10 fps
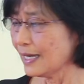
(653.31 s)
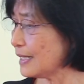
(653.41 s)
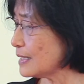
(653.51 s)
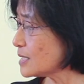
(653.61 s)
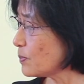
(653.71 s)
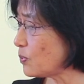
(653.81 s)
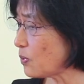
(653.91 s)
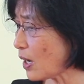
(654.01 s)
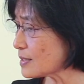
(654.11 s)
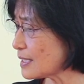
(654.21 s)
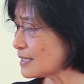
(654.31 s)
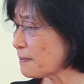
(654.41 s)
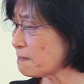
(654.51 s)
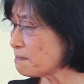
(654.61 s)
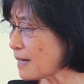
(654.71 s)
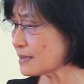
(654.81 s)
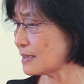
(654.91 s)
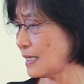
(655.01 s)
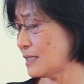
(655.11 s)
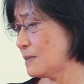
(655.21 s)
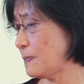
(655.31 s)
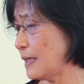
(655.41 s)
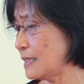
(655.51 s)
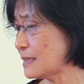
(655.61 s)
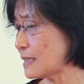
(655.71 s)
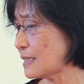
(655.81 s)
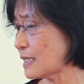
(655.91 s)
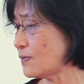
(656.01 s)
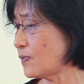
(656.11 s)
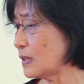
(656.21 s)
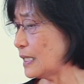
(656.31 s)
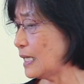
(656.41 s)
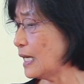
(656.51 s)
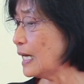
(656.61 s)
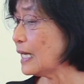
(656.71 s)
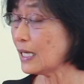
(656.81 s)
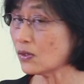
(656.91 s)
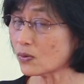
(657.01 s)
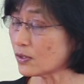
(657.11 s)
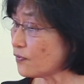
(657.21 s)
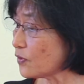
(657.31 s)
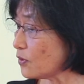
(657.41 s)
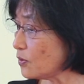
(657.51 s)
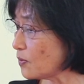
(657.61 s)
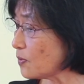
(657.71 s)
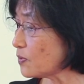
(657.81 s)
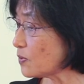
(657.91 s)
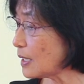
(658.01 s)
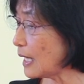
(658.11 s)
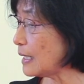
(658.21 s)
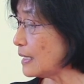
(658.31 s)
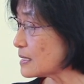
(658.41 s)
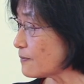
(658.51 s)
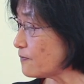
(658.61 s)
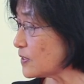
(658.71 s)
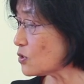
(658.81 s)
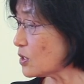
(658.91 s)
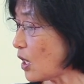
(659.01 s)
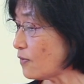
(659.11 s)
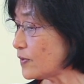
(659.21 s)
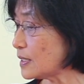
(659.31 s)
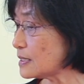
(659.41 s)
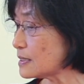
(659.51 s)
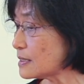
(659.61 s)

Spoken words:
It is a process that must take place successfully in order for the youth to gain sufficient confidence in